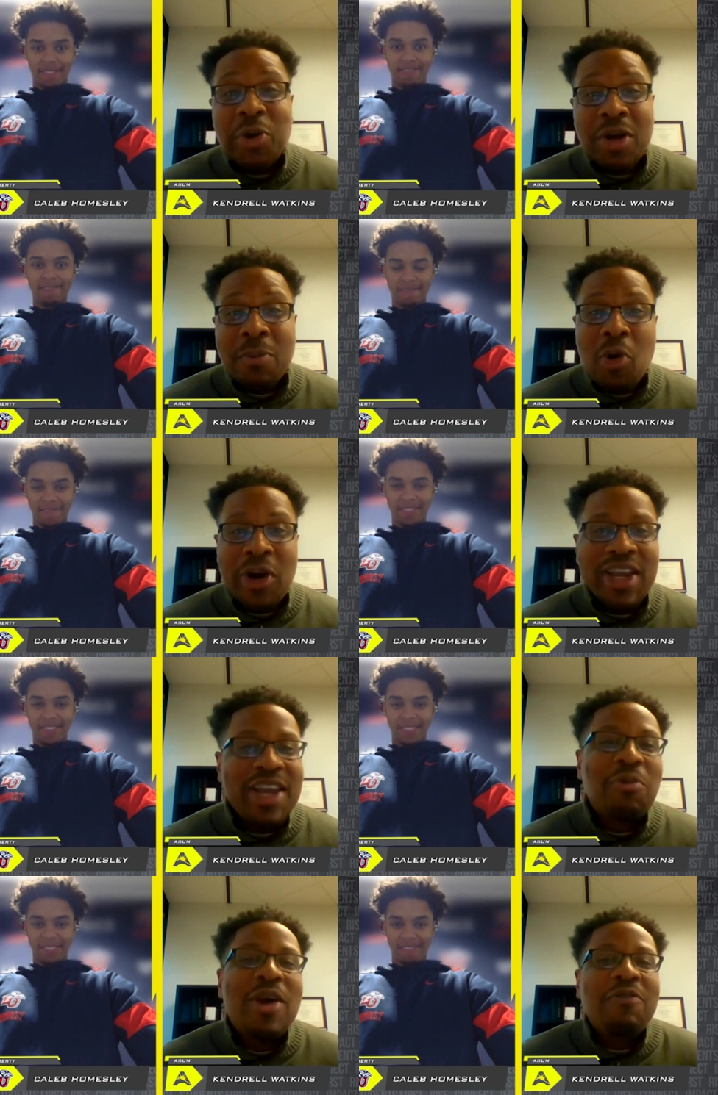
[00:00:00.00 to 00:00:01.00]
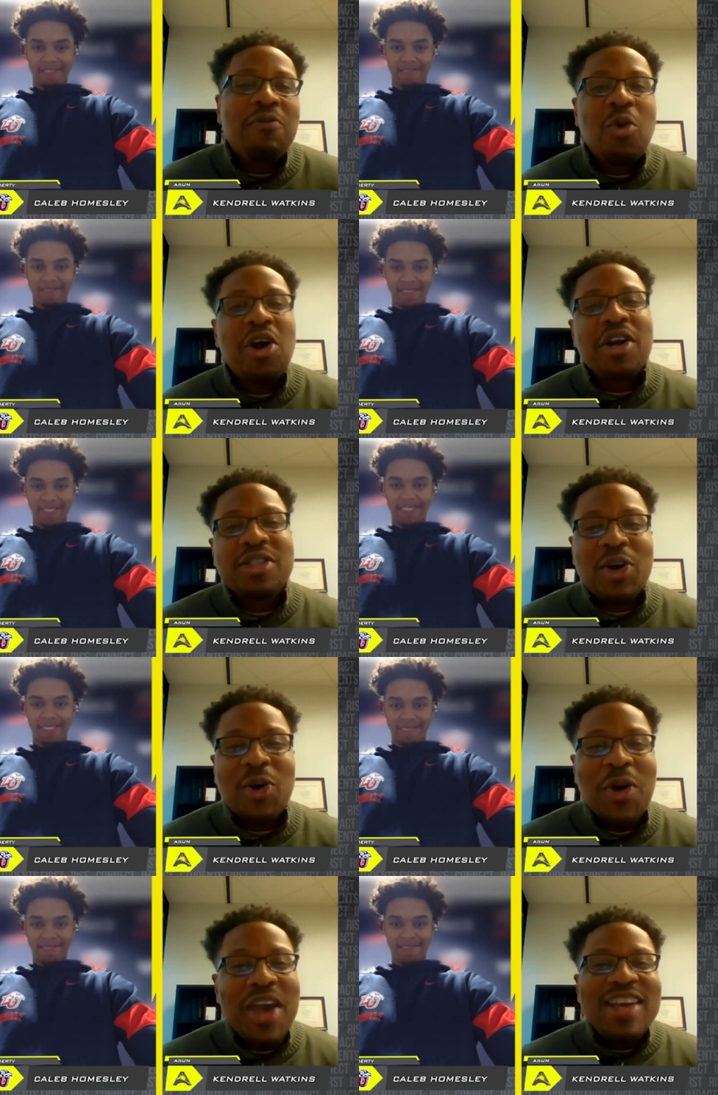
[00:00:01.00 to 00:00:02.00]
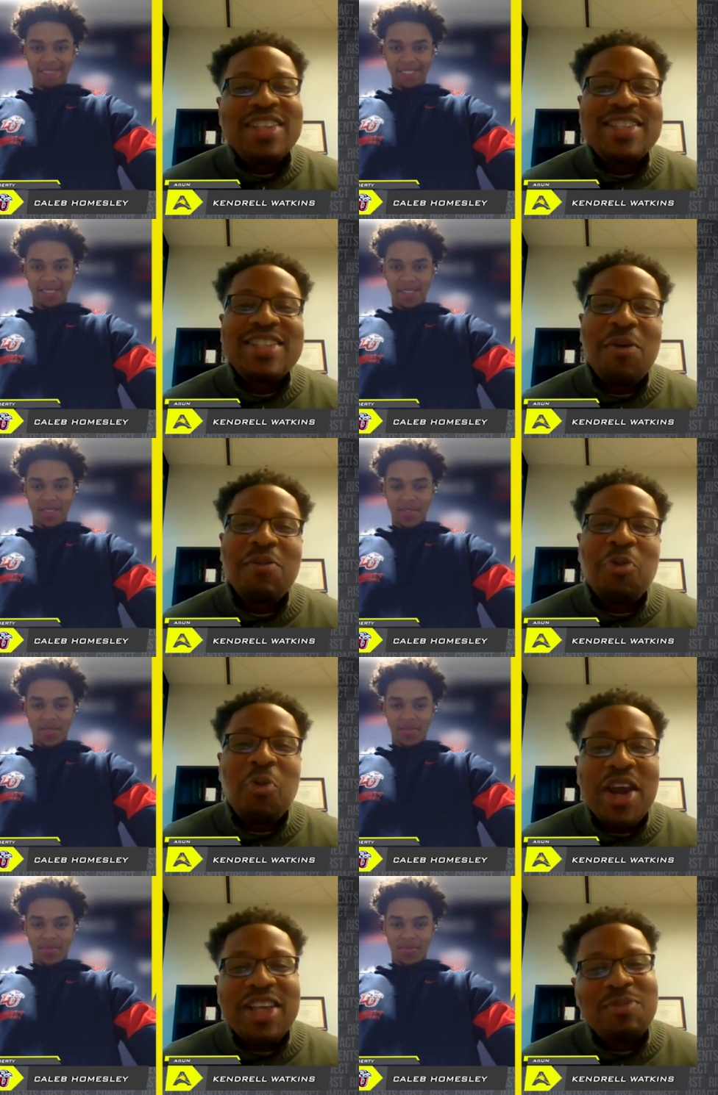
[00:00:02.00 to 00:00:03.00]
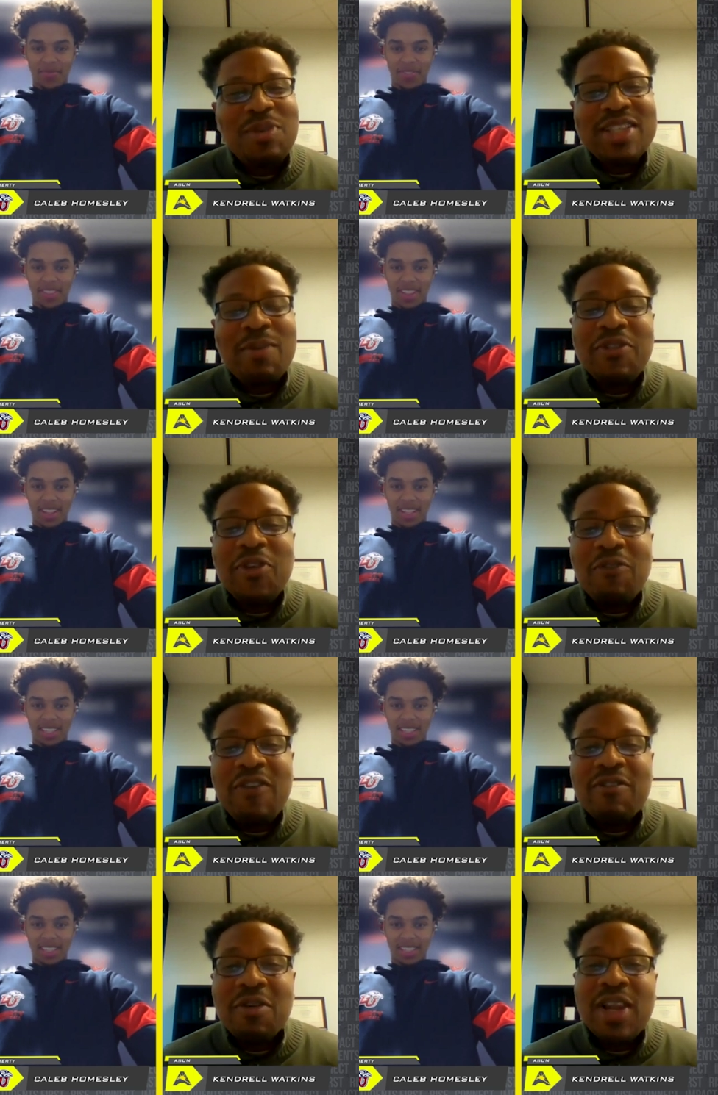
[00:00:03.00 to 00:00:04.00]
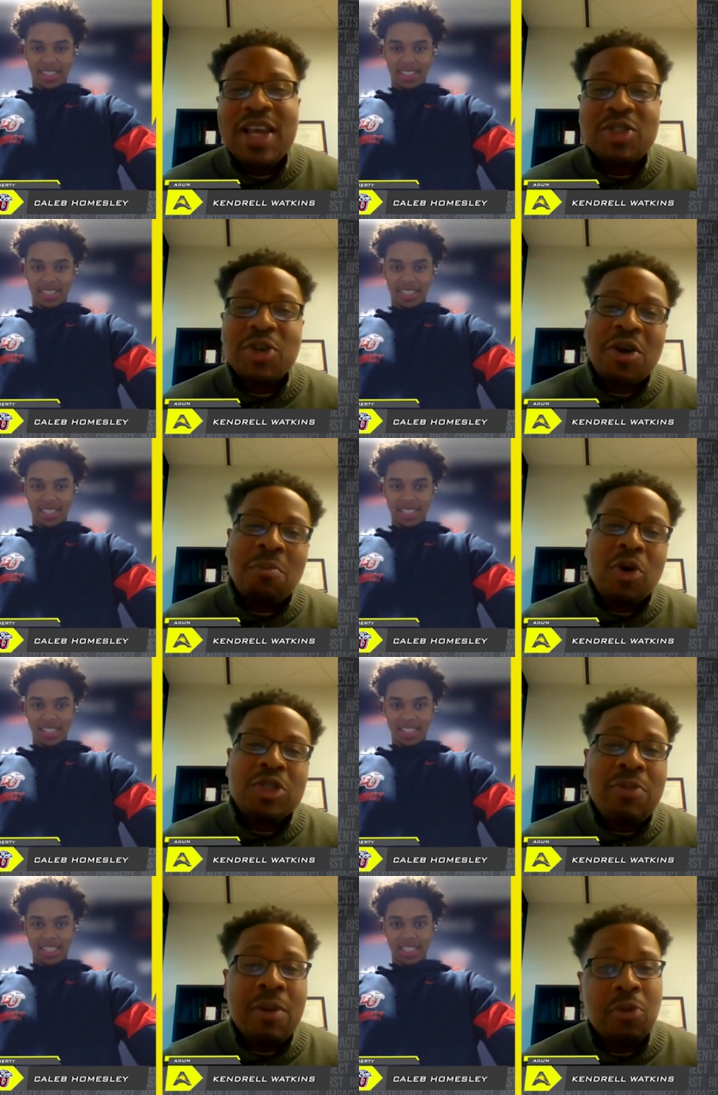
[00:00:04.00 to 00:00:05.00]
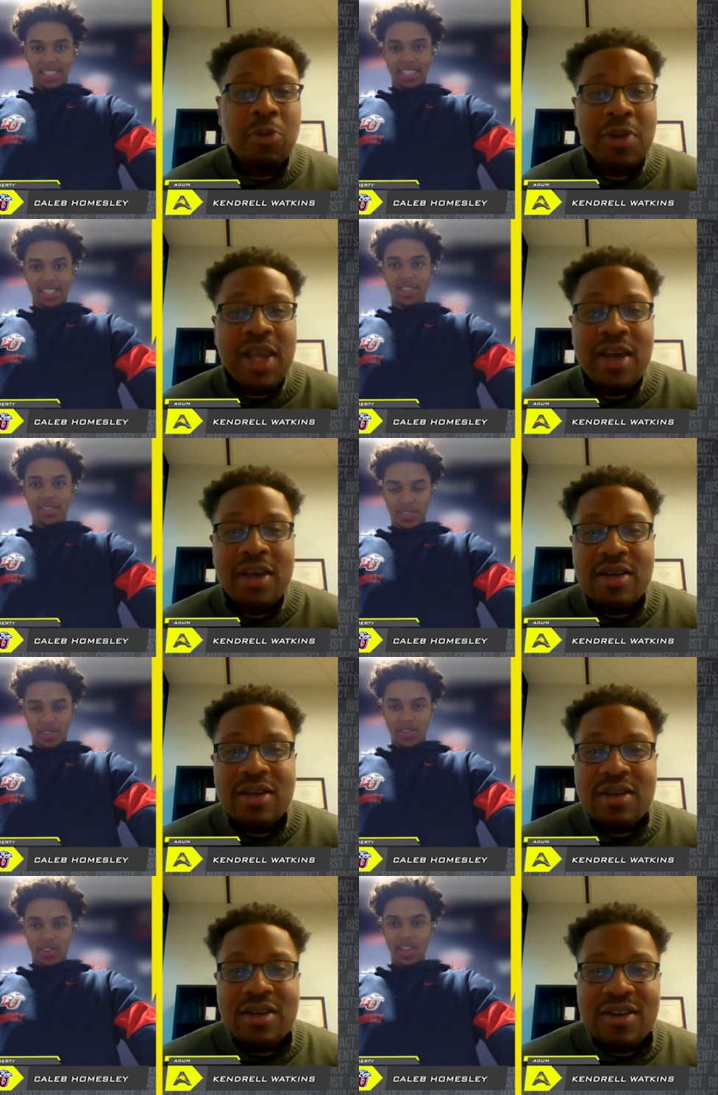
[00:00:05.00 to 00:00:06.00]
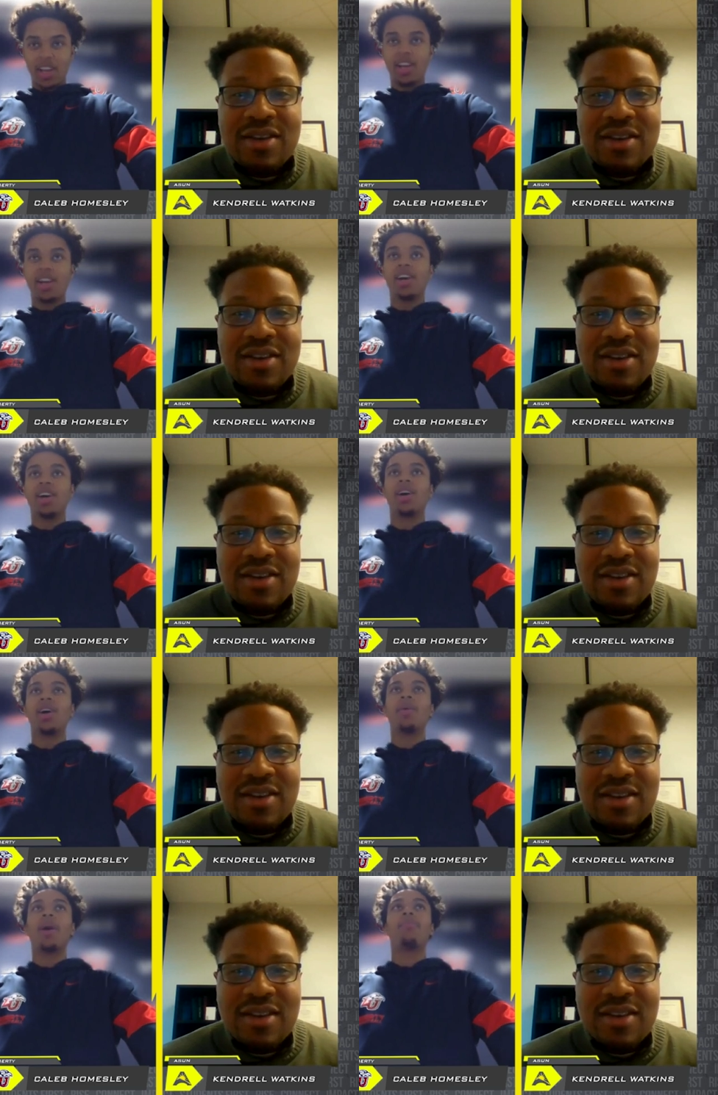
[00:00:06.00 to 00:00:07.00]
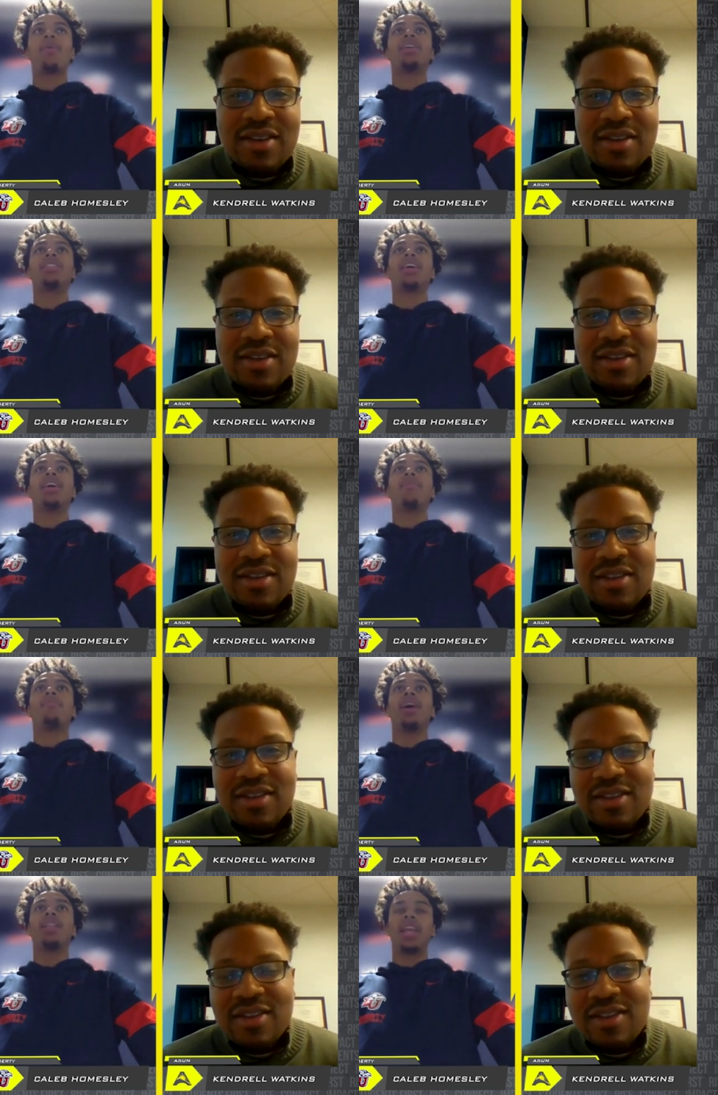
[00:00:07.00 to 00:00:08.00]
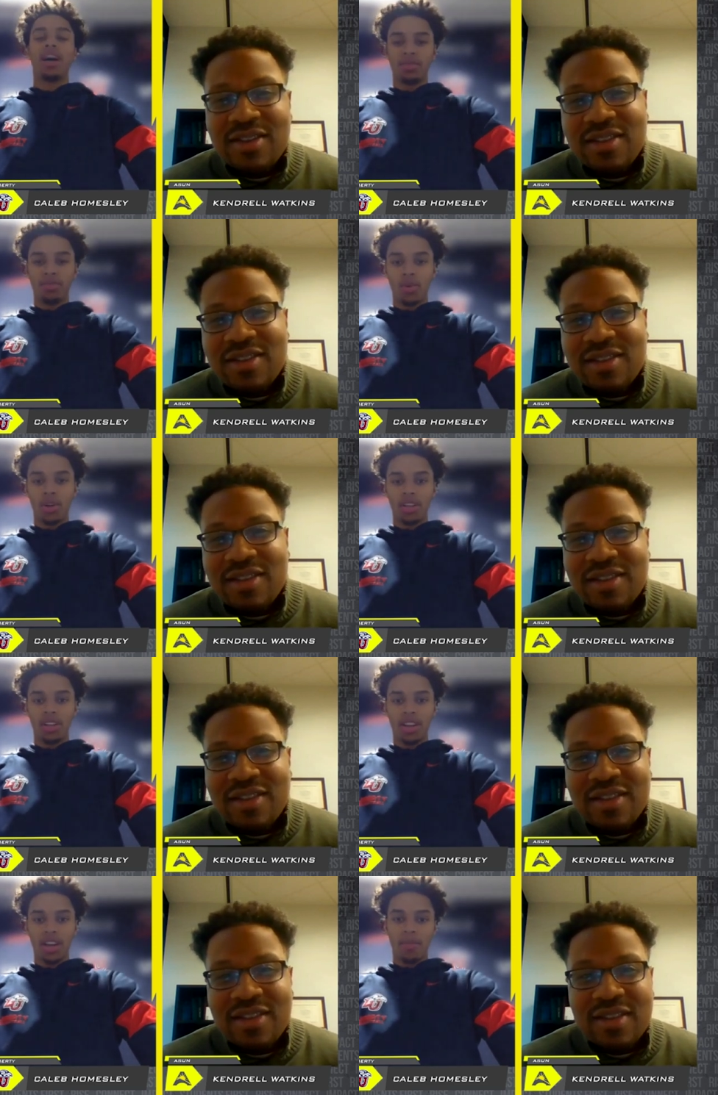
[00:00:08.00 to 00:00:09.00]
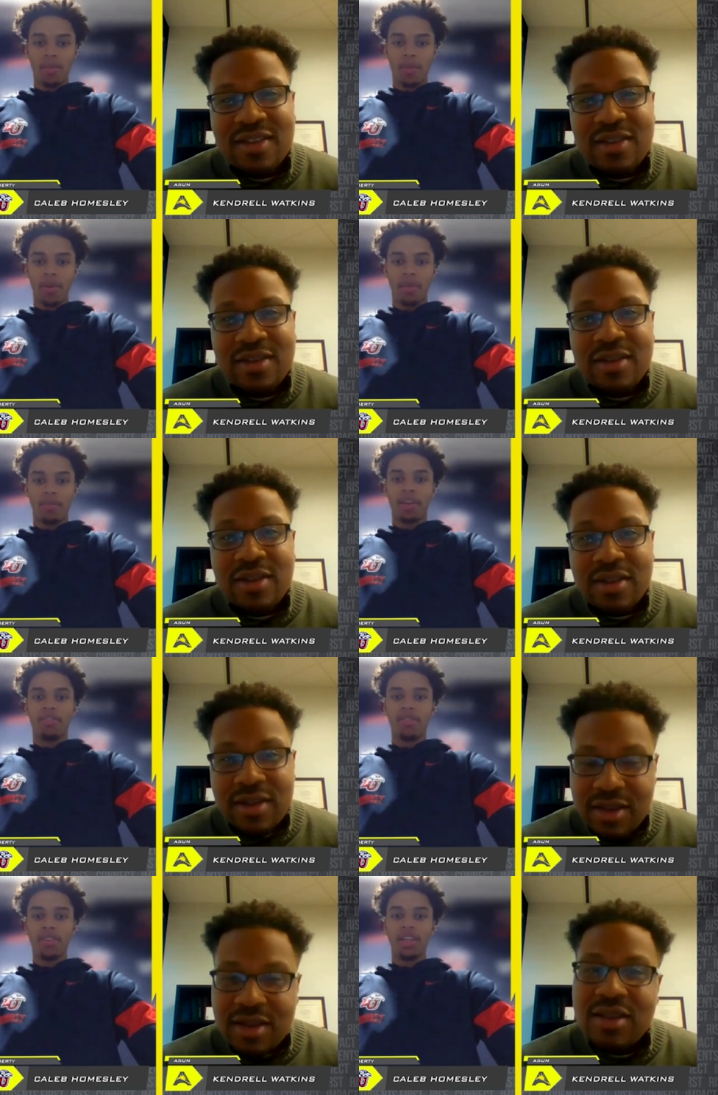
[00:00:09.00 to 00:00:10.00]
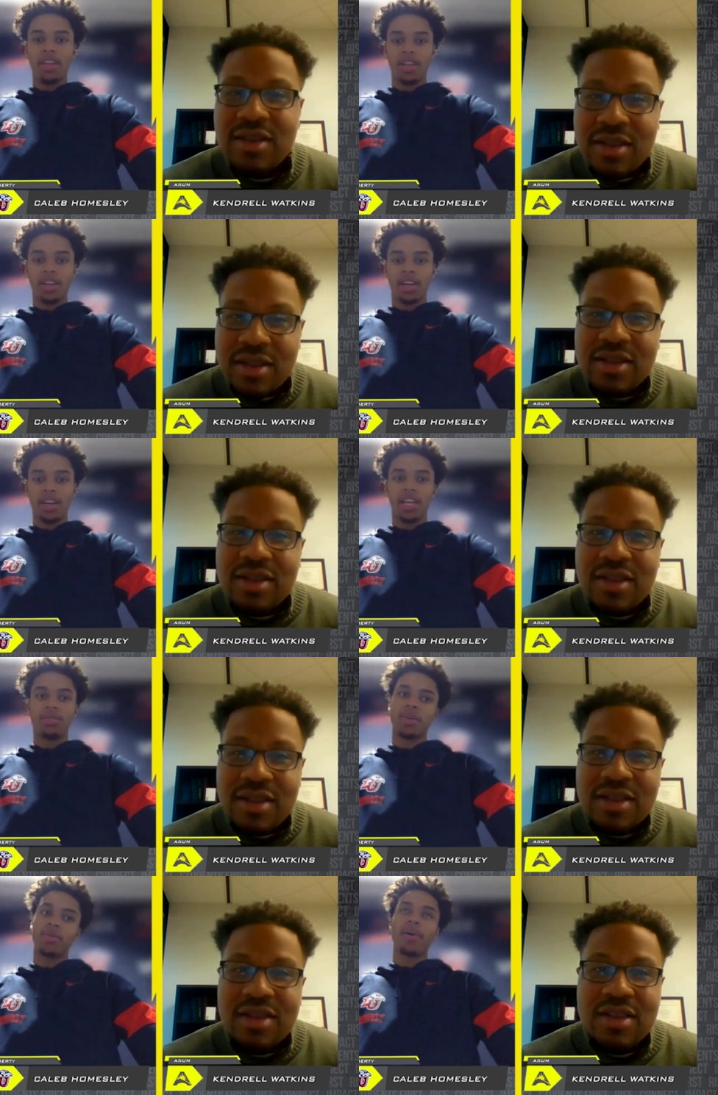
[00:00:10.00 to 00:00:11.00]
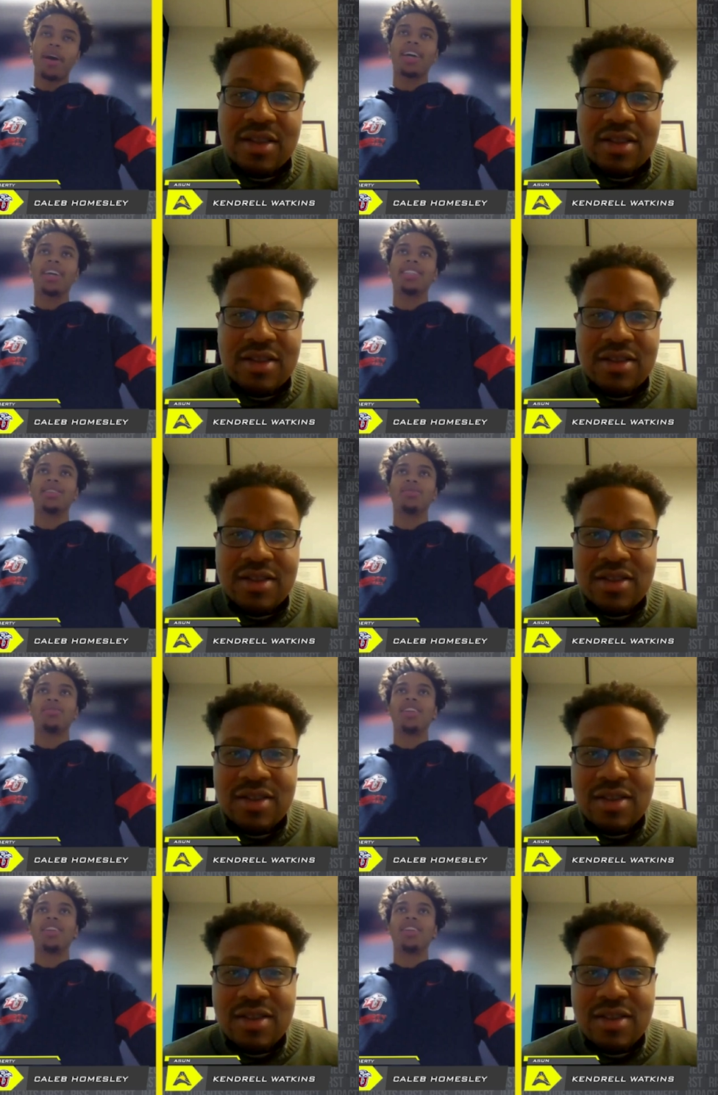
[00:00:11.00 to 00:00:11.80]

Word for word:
Speaker 1: during the morning getting ready for work. So just tell me what has been some of your favorite plays or your most memorable play?
Speaker 2: Yeah. Um, I'd probably say my thousand point. I remember that play vividly. Uh, it keeps coming back because it was